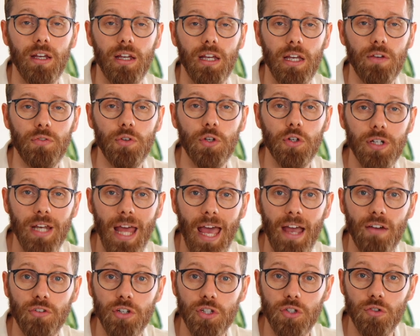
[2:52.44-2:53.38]
If you're an
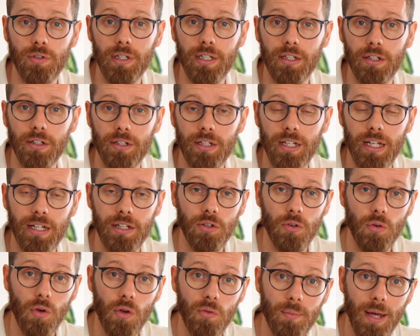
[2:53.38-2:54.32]
average reader, then
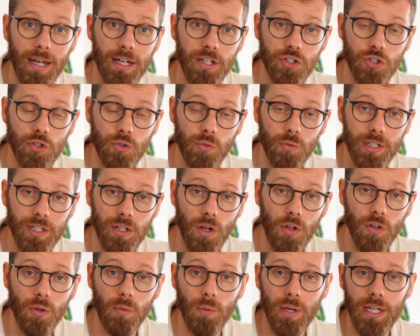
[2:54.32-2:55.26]
you have managed to read
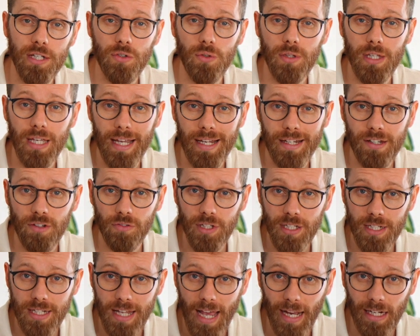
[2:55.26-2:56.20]
all the way to the end of
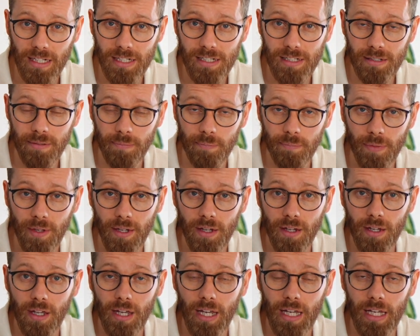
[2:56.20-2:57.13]
the text
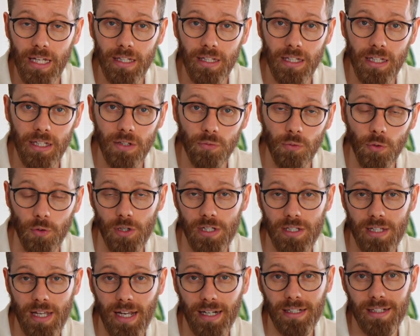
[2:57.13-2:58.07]
in the 30
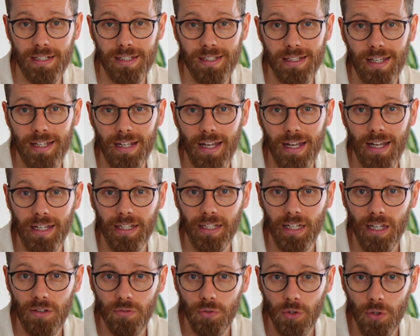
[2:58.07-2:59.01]
seconds that I
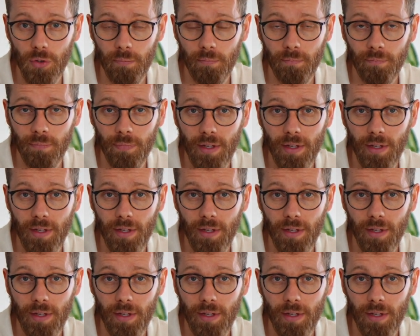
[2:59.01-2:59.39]
gave you.